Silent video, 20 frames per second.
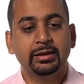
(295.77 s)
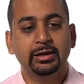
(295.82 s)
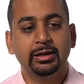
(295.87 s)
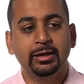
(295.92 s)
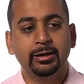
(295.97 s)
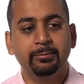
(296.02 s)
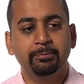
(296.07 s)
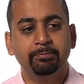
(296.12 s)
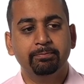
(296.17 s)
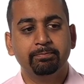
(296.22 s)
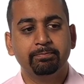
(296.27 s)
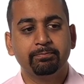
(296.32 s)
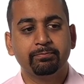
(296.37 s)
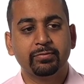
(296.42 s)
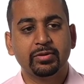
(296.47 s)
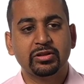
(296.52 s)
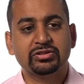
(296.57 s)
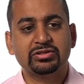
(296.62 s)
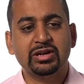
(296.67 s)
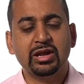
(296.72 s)
Um,
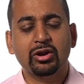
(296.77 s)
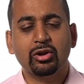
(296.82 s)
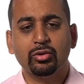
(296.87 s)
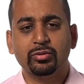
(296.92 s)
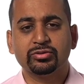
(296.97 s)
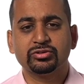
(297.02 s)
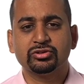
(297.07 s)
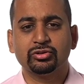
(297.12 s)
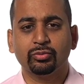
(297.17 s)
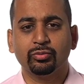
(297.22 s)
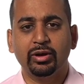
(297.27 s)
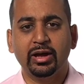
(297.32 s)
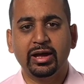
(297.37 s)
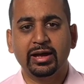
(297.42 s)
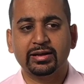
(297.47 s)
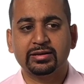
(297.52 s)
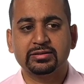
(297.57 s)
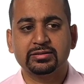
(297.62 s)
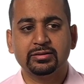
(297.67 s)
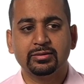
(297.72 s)
it's not always
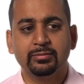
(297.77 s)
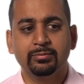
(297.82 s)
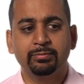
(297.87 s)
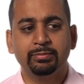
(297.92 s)
direct,